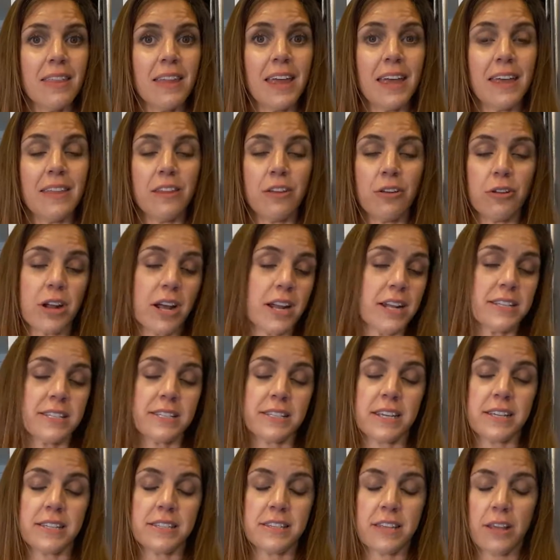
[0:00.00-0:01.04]
In the United
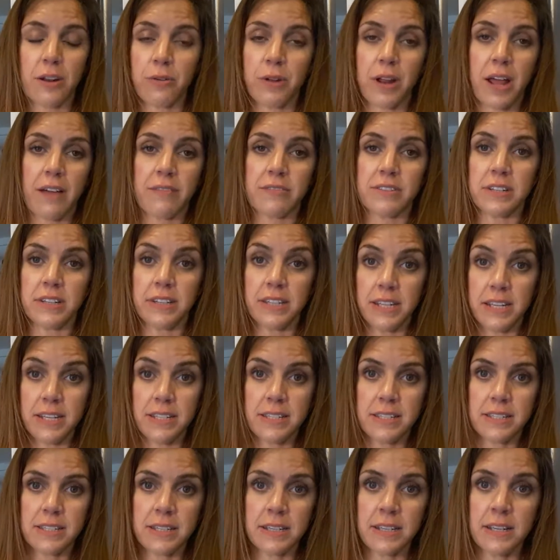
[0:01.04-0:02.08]
States, they don't have to
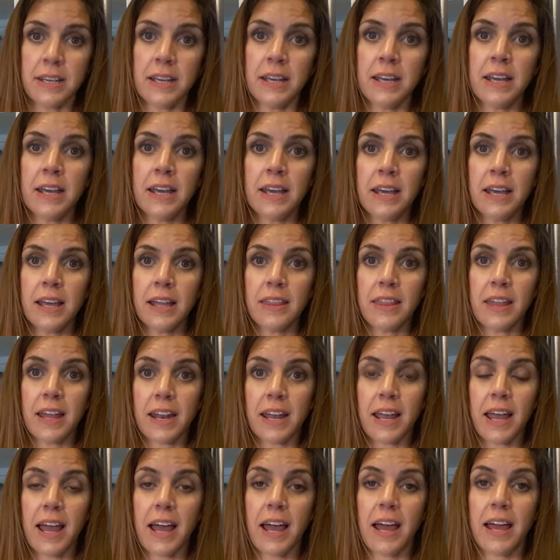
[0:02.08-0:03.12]
list that
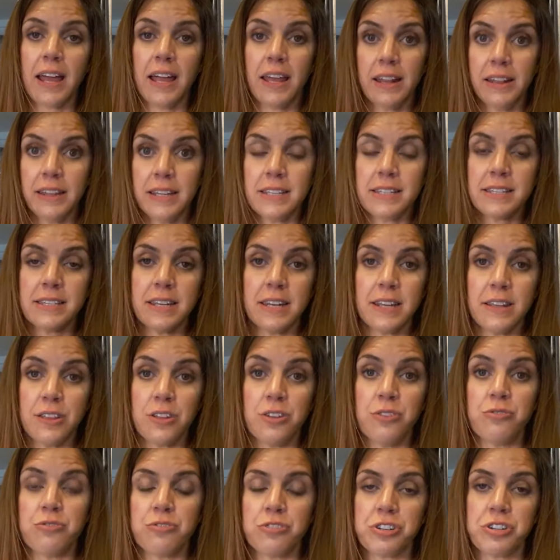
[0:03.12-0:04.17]
it listed in the
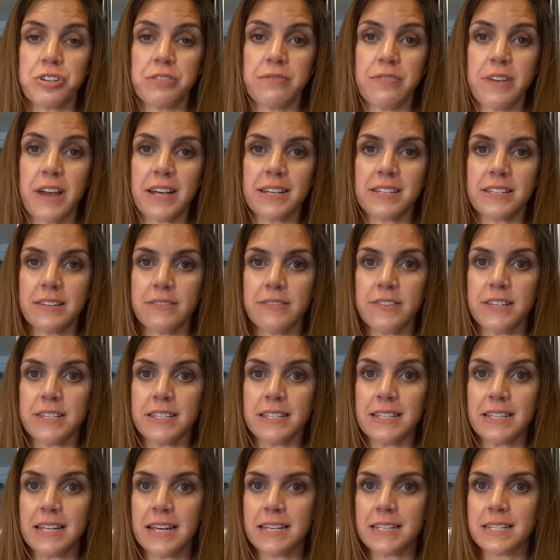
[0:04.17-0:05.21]
nutrition facts if
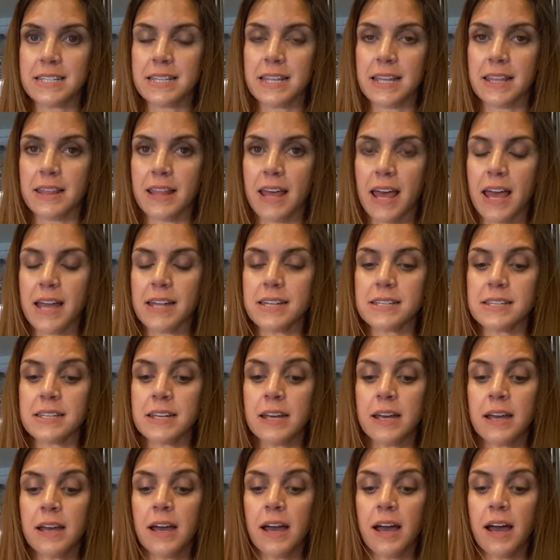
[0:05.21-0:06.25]
it's less than that.
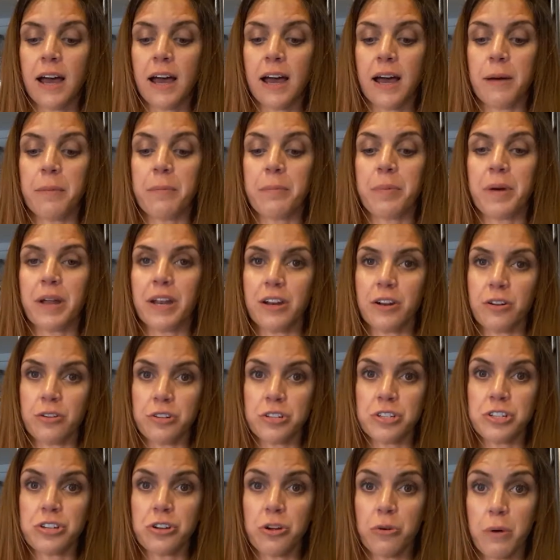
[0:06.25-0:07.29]
But it'll
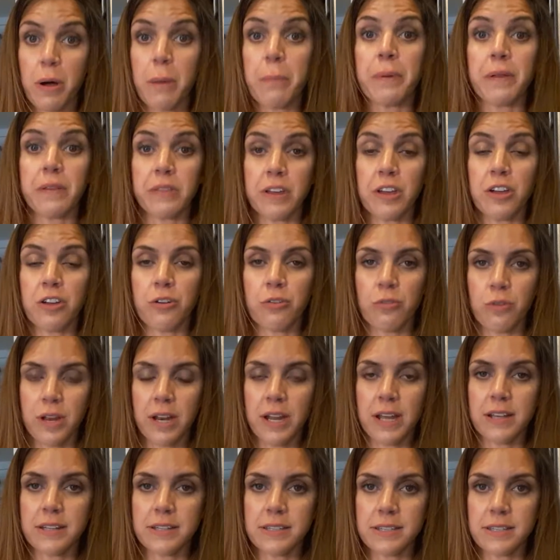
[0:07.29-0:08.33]
show up in the
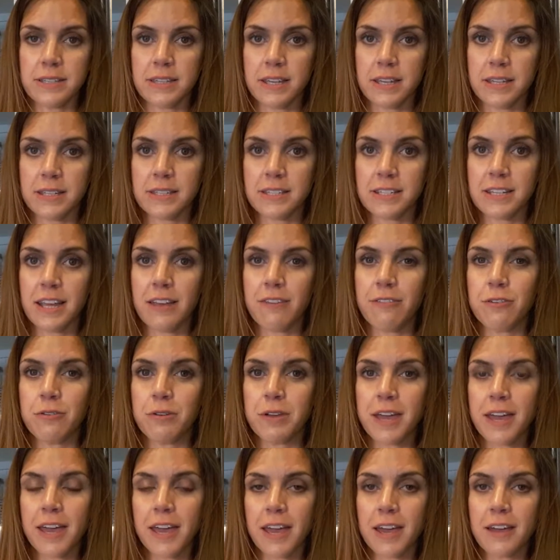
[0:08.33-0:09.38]
ingredients list. If you
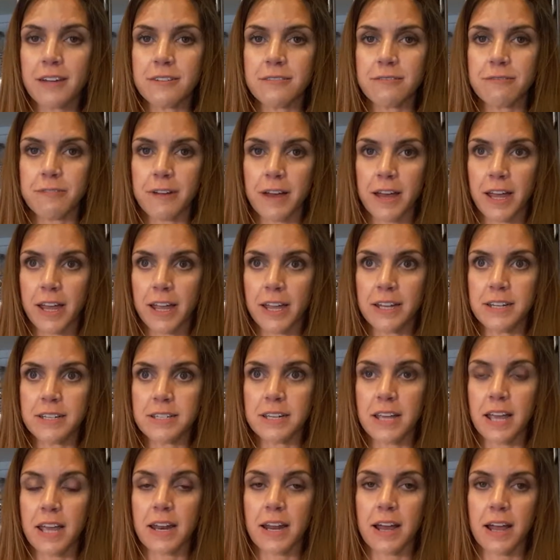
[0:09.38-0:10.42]
can't find
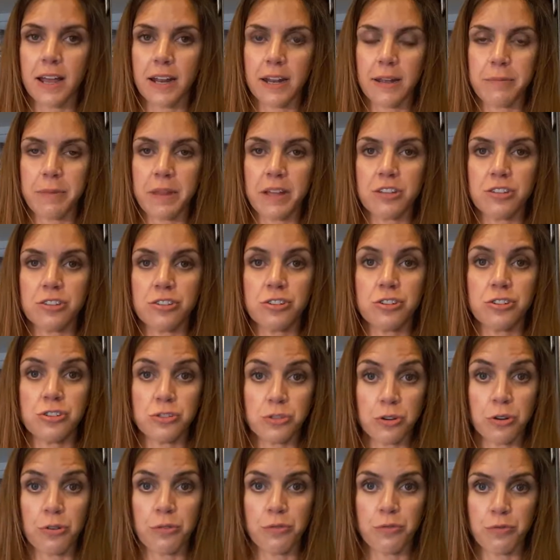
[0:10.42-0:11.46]
an item that's
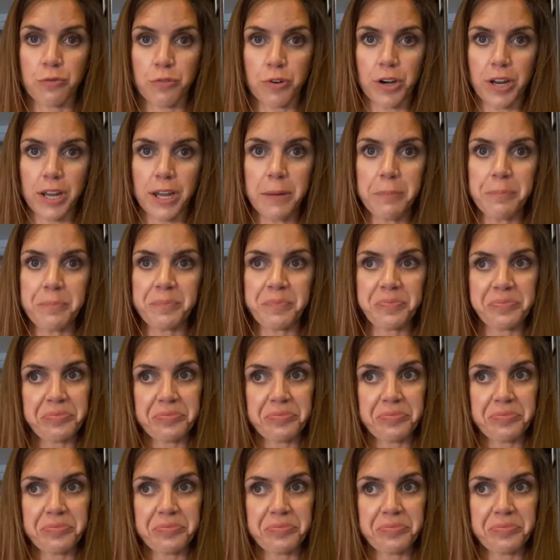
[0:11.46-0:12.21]
sugar-free,